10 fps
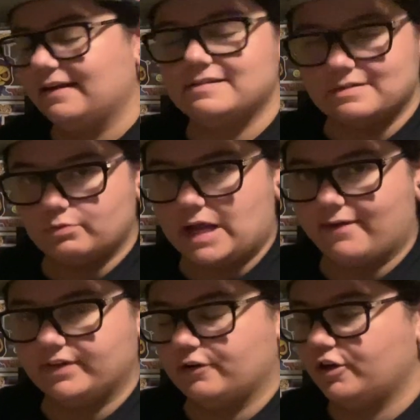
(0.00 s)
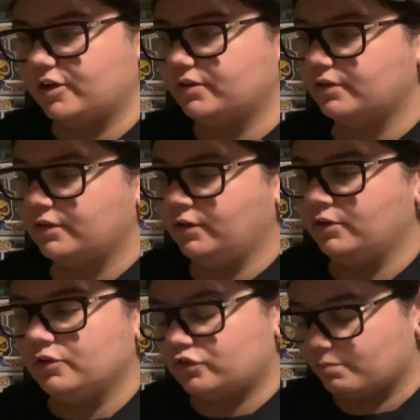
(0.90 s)
and didn't have an error.
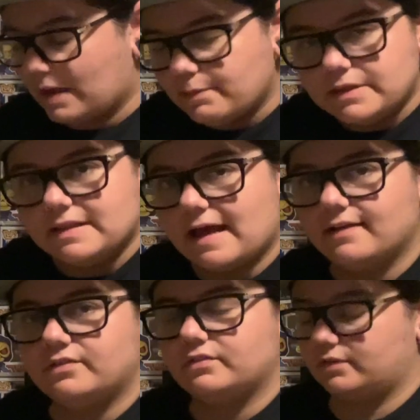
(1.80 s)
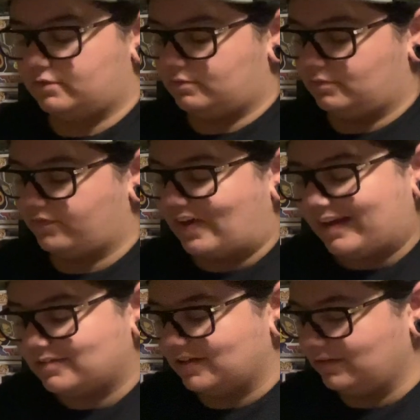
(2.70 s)
So maybe that's a
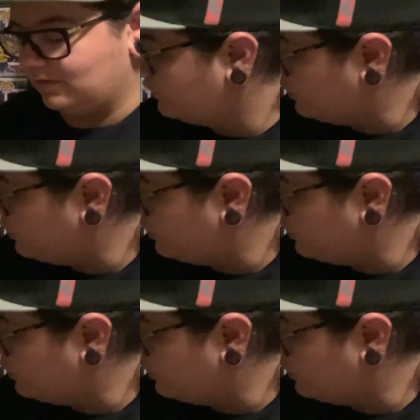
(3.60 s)
factor. So